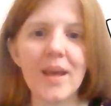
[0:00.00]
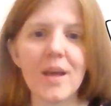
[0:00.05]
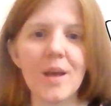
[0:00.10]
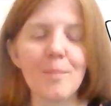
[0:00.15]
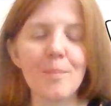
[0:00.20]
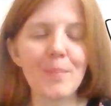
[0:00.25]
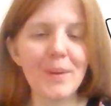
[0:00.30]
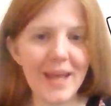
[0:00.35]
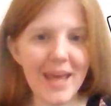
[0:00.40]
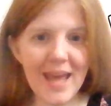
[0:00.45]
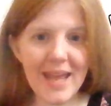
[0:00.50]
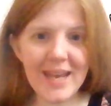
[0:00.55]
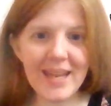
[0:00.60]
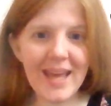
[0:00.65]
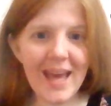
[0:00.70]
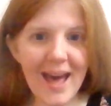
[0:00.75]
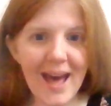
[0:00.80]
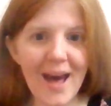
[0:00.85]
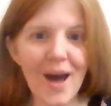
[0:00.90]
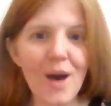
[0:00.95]
But
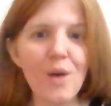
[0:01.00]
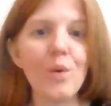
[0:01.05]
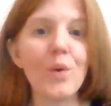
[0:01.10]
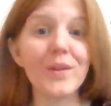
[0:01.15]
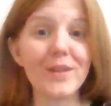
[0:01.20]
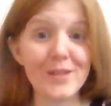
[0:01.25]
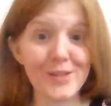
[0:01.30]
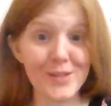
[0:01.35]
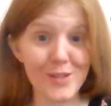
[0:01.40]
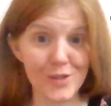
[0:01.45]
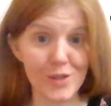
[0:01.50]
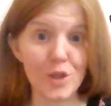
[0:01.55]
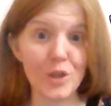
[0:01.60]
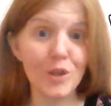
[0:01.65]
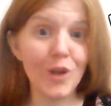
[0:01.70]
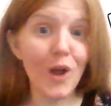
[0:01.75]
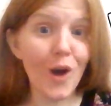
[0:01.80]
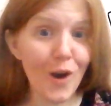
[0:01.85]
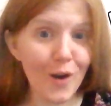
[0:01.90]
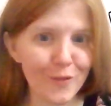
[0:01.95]
anyhow, this is a
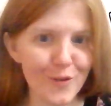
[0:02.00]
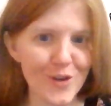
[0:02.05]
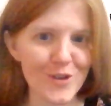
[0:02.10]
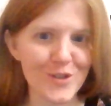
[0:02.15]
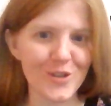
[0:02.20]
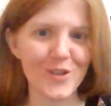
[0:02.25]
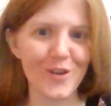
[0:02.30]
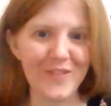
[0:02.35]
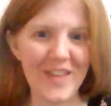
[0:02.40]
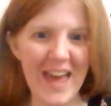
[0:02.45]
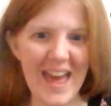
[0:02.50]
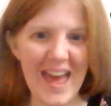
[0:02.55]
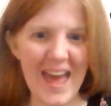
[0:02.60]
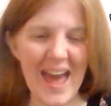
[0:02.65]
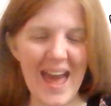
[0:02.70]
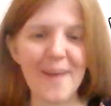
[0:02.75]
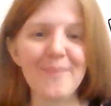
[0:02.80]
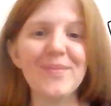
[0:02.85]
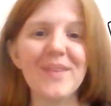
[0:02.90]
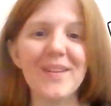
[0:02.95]
long version of the
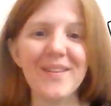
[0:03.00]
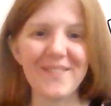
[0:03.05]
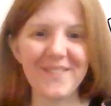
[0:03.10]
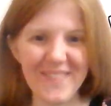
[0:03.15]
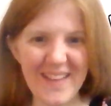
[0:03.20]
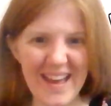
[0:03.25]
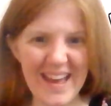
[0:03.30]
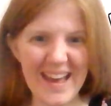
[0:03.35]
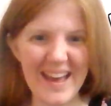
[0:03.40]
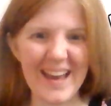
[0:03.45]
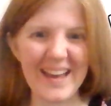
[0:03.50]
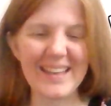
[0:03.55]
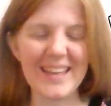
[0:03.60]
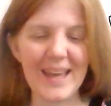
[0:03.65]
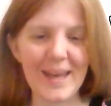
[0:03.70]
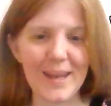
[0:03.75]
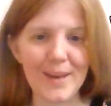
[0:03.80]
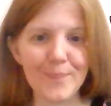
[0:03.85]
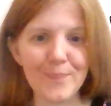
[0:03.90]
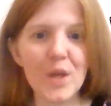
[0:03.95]
ä,
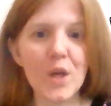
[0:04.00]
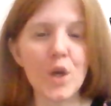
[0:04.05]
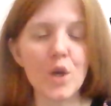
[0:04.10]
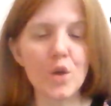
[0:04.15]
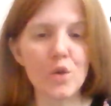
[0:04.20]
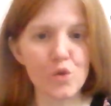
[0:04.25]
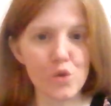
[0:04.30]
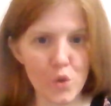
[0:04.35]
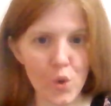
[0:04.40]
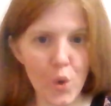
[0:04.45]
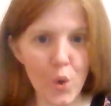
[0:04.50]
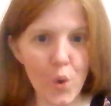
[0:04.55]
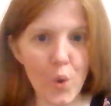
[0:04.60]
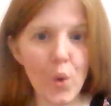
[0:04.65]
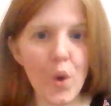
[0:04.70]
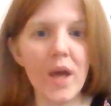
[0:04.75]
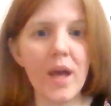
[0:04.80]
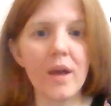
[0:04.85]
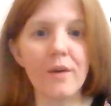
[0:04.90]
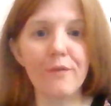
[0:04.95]
vägen.
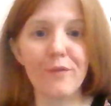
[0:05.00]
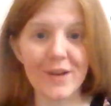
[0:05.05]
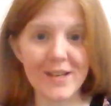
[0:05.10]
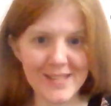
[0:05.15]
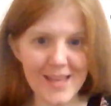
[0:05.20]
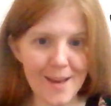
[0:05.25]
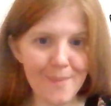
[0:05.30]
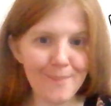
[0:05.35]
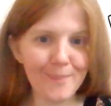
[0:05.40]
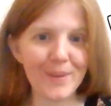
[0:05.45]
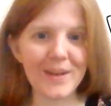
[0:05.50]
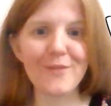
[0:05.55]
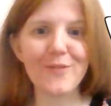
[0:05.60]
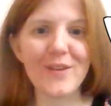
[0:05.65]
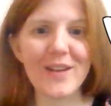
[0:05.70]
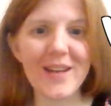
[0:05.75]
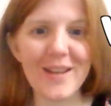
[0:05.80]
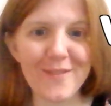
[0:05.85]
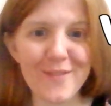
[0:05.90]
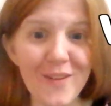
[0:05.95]
So, for example, if
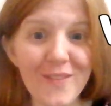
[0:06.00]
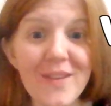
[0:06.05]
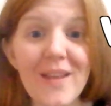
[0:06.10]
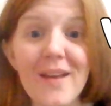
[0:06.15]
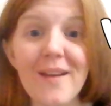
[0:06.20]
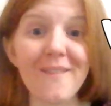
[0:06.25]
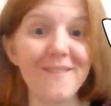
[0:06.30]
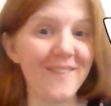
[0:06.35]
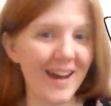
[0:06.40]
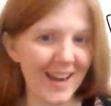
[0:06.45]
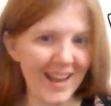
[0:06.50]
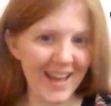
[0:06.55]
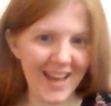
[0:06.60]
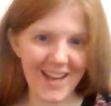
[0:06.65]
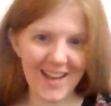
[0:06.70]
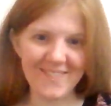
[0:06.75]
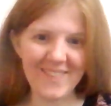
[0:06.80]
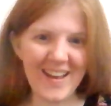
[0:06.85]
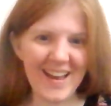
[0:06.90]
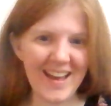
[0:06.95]
you live on
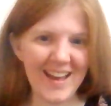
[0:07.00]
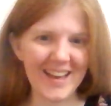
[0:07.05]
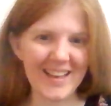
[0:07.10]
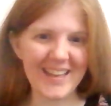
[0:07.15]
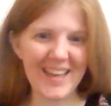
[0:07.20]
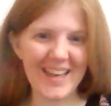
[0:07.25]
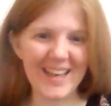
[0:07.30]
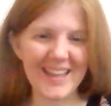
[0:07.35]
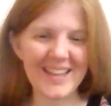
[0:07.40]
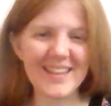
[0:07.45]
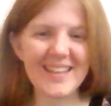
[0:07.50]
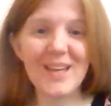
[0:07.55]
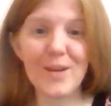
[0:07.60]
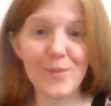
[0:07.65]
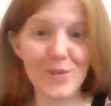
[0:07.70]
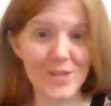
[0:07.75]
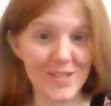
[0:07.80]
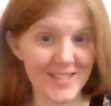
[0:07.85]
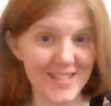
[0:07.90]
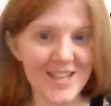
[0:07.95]
Valhallavägen,
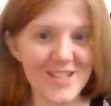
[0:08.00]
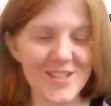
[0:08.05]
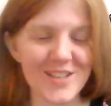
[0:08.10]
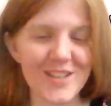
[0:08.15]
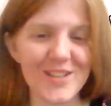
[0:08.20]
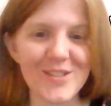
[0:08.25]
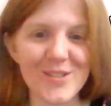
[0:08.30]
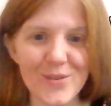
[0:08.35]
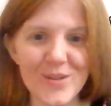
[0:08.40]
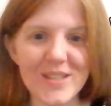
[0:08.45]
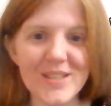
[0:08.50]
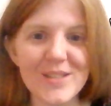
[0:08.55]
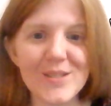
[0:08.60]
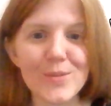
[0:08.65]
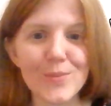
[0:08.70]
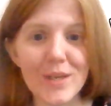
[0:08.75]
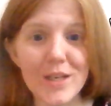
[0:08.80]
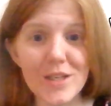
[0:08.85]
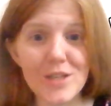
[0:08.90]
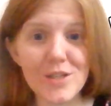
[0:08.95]
which is actually a street in
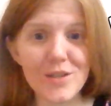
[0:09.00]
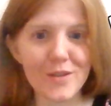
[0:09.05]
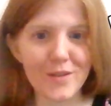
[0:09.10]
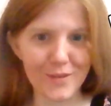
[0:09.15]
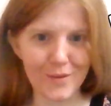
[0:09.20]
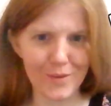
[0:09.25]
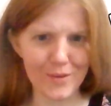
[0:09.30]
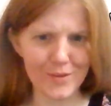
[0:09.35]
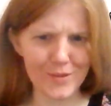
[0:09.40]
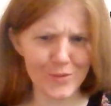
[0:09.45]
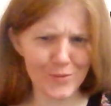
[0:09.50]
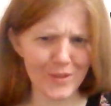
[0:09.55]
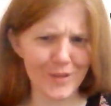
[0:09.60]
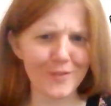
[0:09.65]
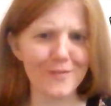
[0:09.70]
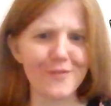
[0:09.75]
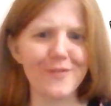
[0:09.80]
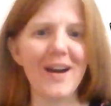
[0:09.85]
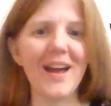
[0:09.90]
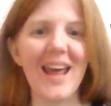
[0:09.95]
Swedish, the street
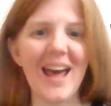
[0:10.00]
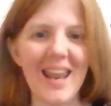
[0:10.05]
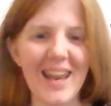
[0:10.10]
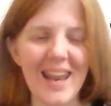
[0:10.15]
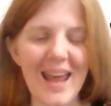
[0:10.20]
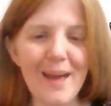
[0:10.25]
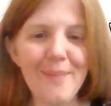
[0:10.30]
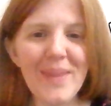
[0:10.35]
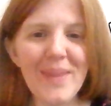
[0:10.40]
of Valhalla,